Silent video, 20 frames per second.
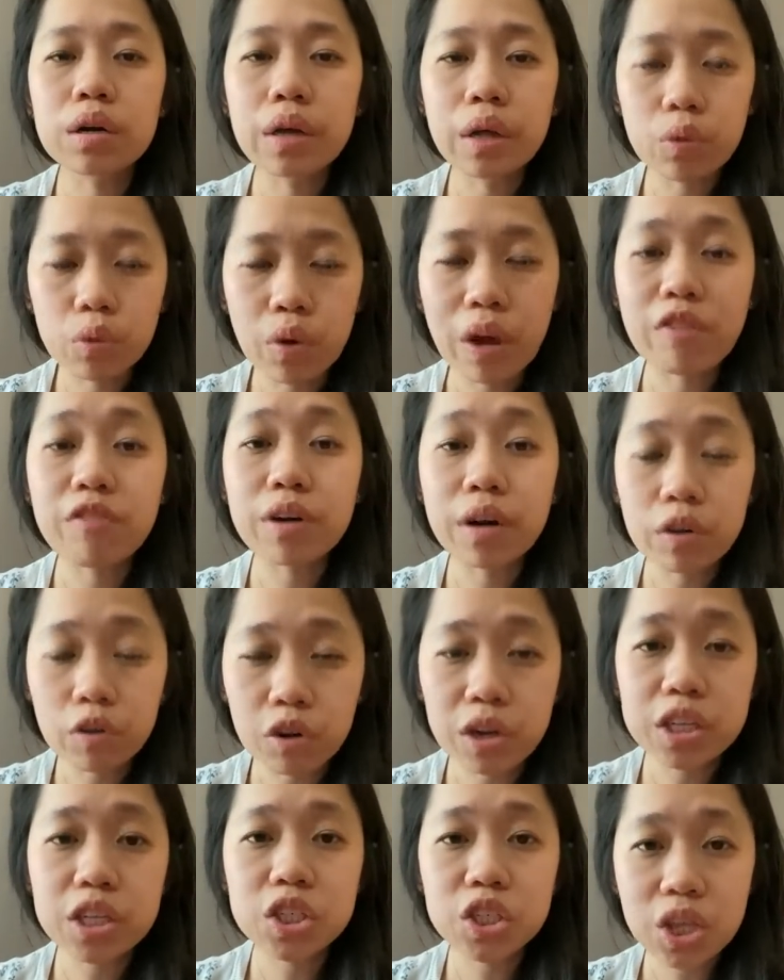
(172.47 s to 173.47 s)
you have a
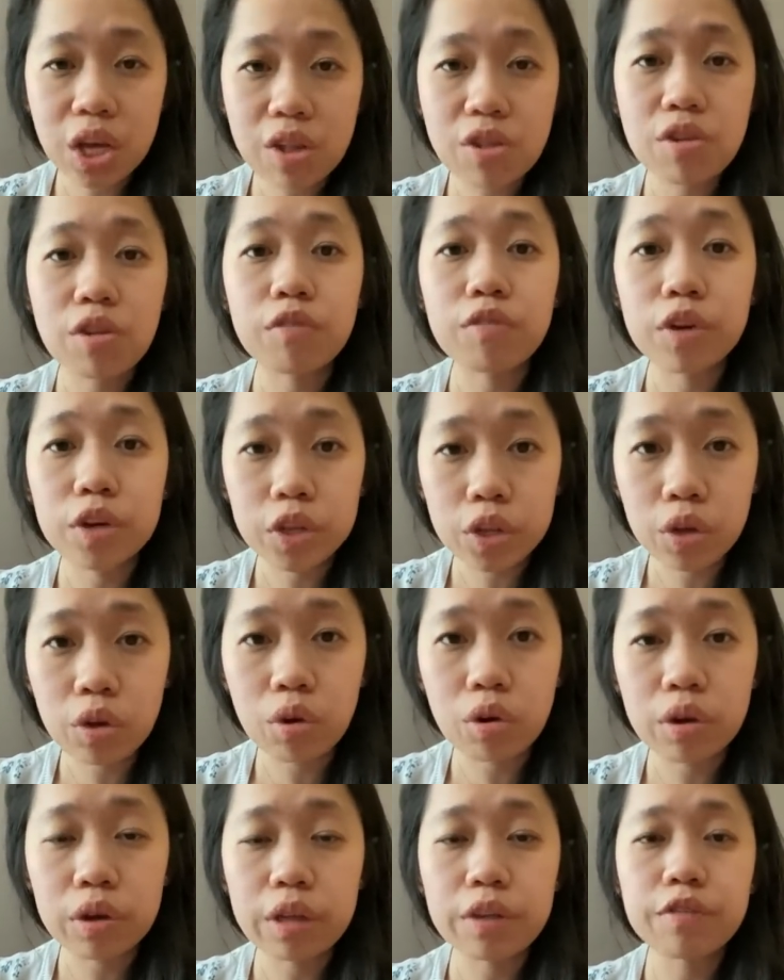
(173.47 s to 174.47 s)
greater chance of a
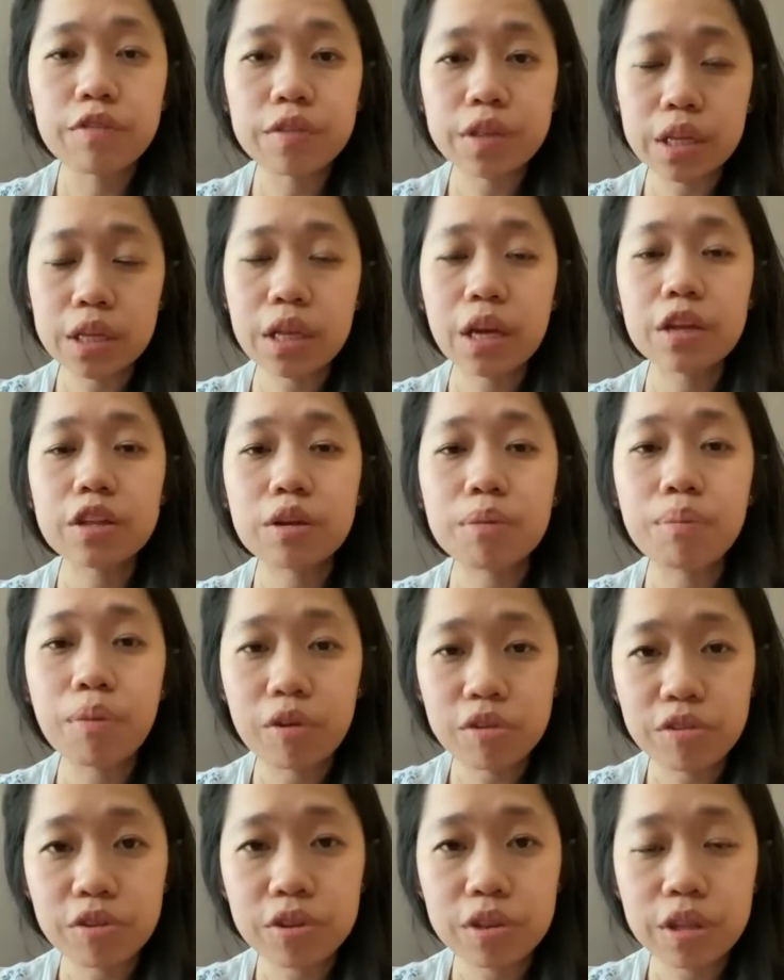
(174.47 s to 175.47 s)
cure if detected
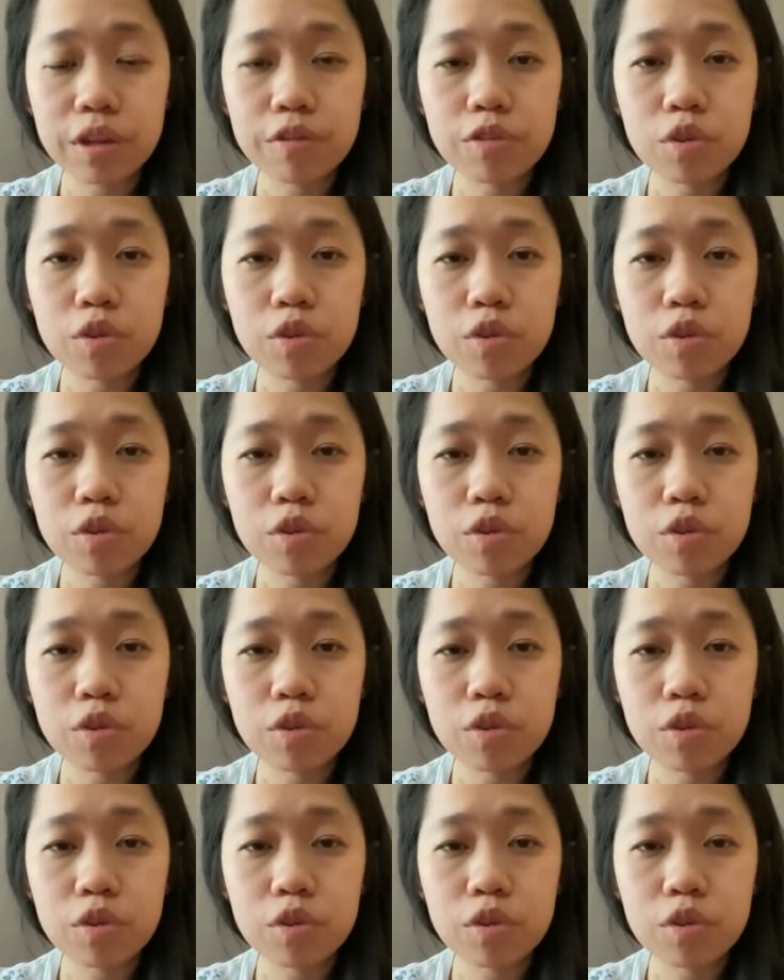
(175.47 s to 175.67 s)
positive.